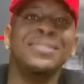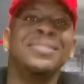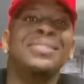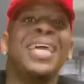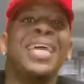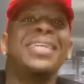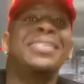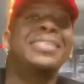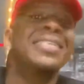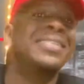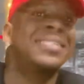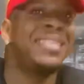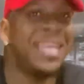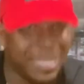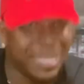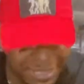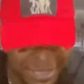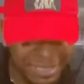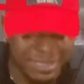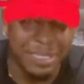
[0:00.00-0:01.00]
Take the
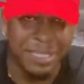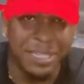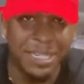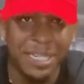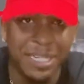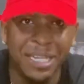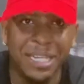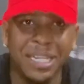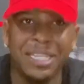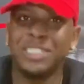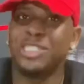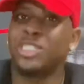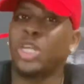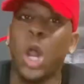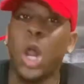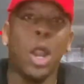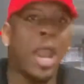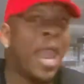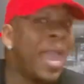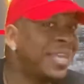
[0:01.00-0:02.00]
test.
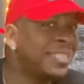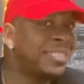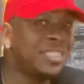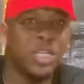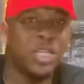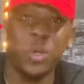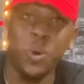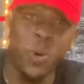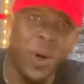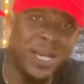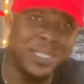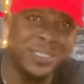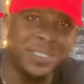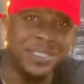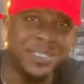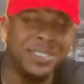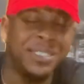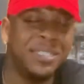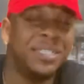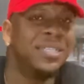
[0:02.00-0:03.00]
Start asking the question.